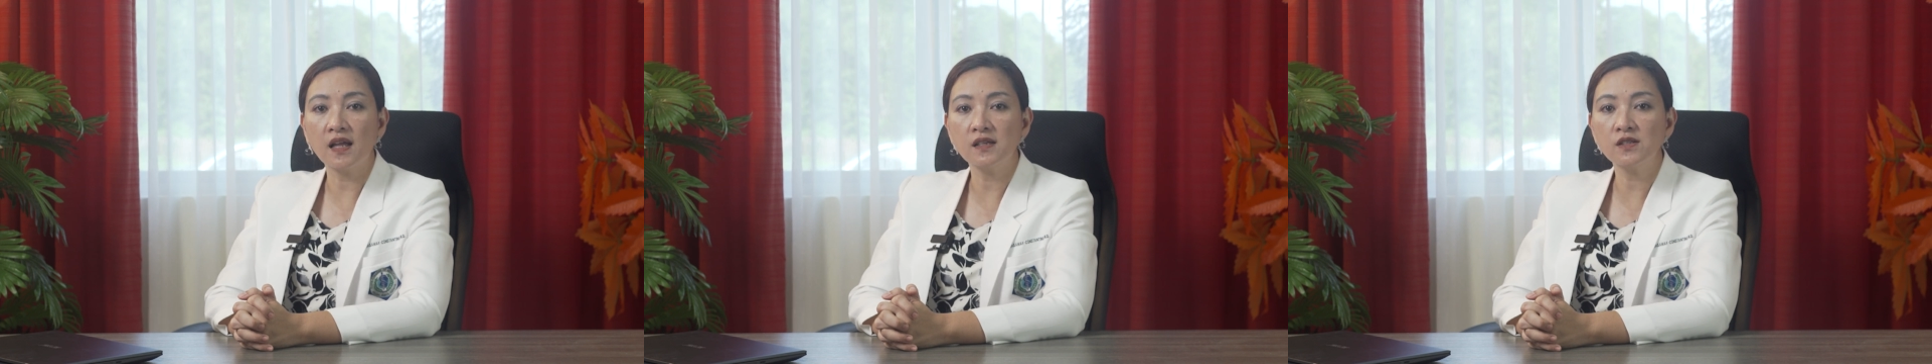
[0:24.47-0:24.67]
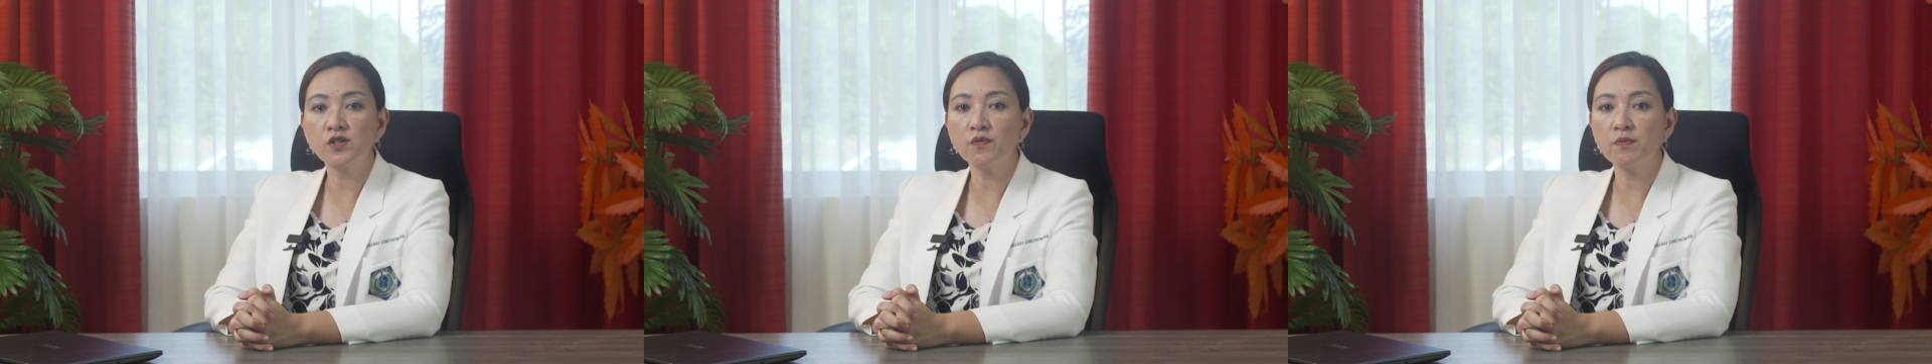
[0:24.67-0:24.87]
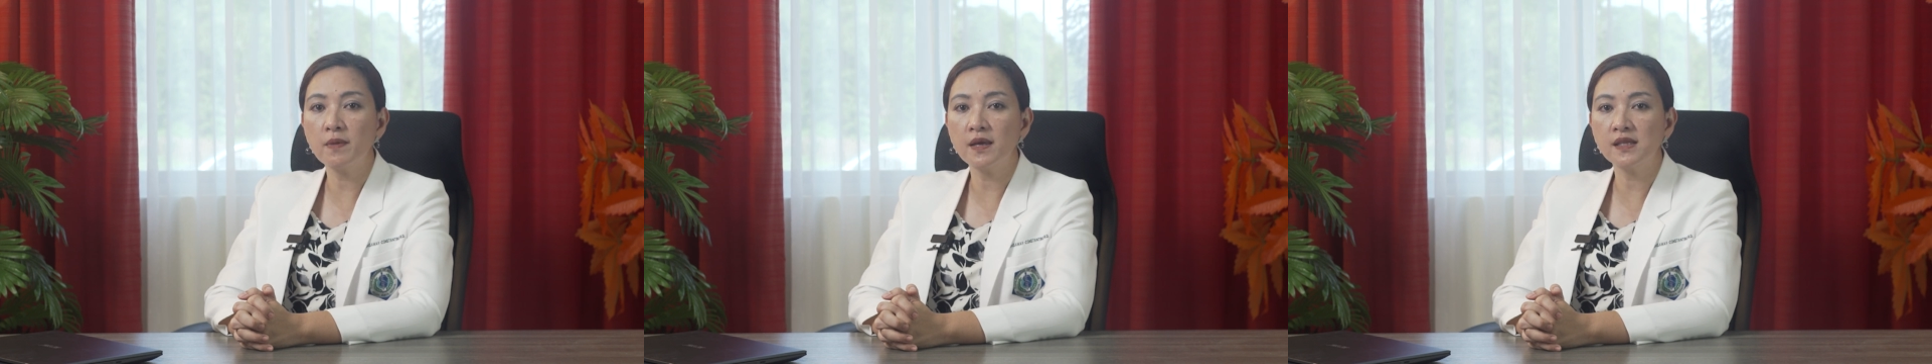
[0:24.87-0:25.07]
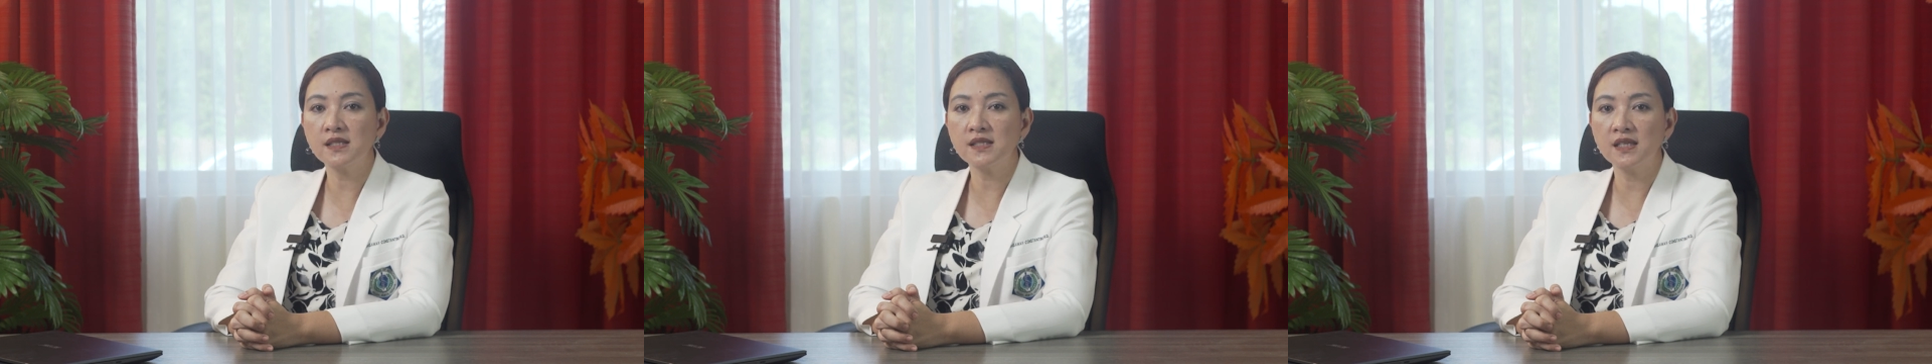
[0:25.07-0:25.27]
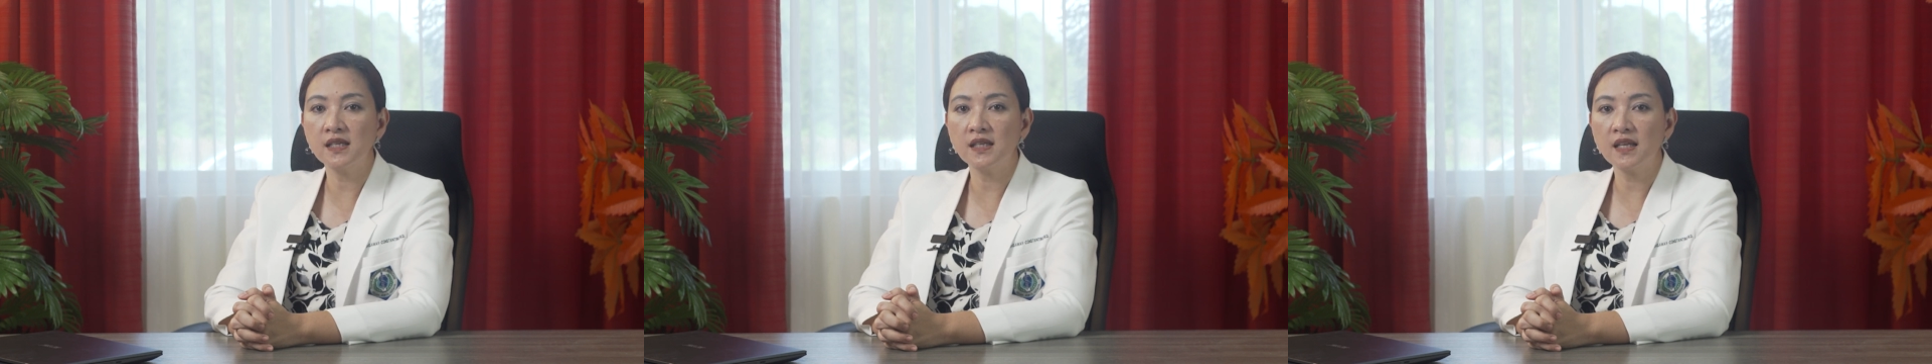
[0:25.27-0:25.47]
College of
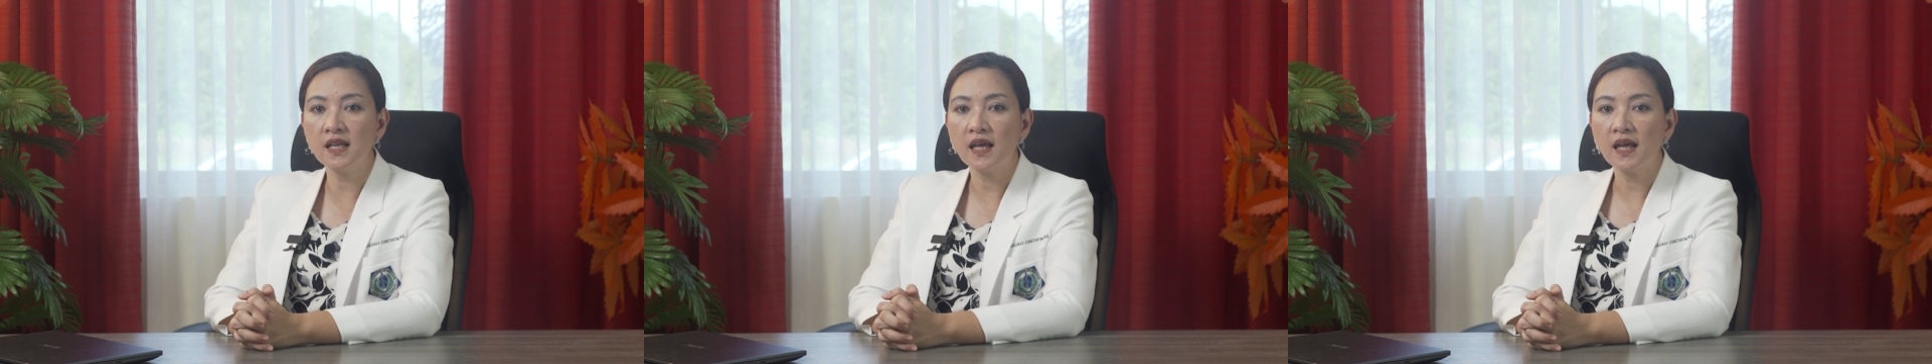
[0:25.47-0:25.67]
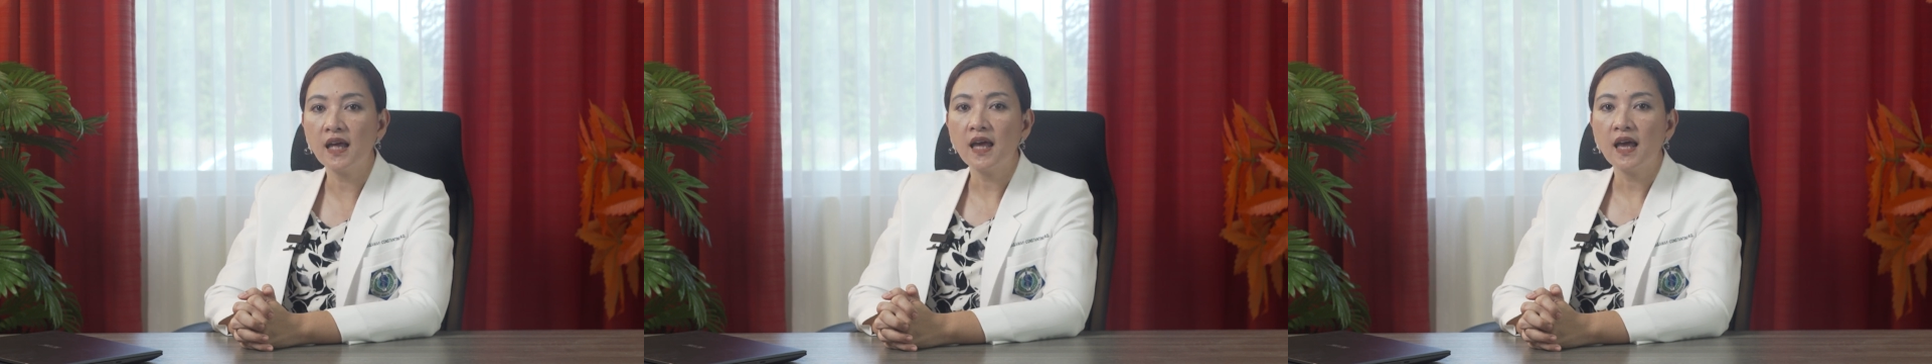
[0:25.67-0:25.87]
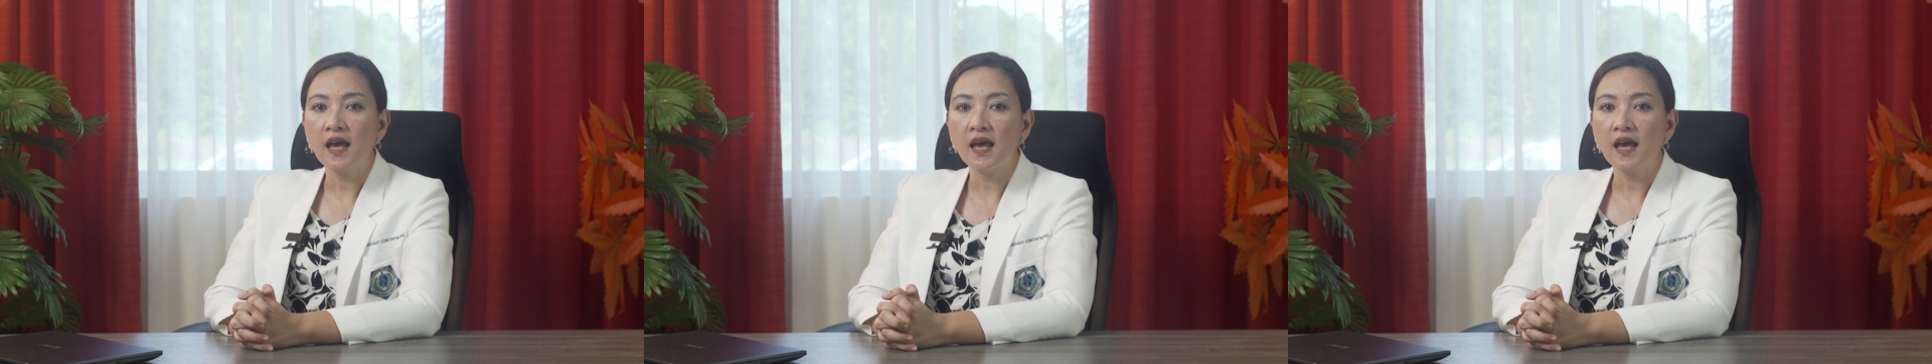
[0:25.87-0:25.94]
Medicine